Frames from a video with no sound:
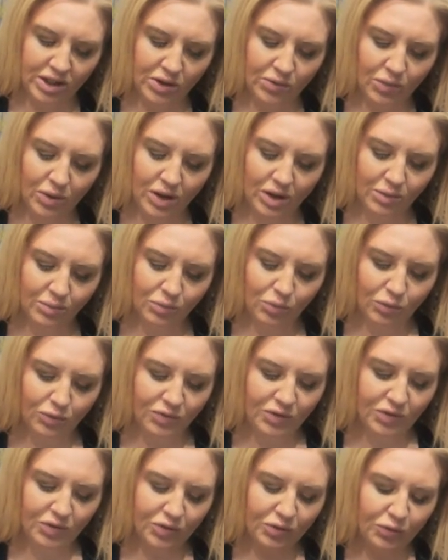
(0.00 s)
They want to
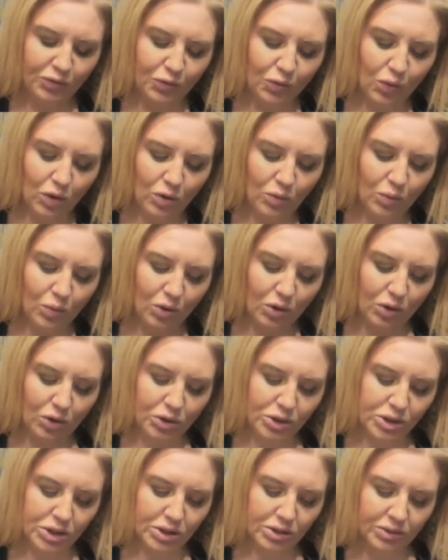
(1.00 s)
move this
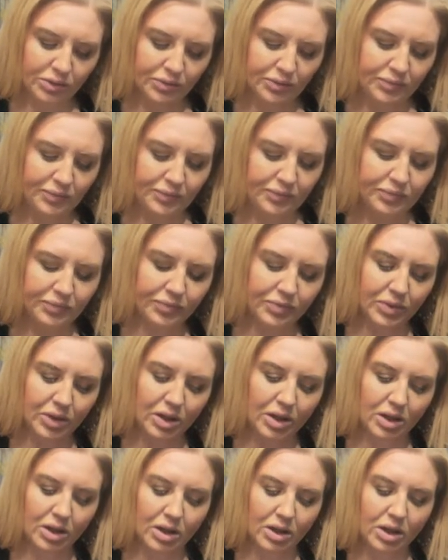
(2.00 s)
forward.
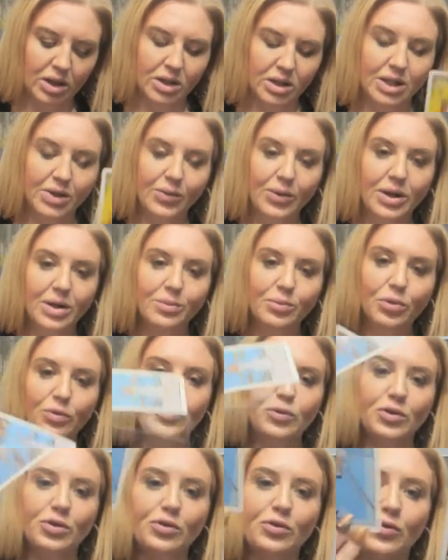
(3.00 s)
They want to
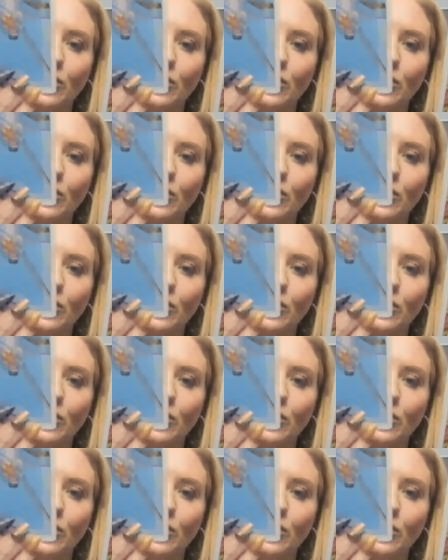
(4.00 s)
move this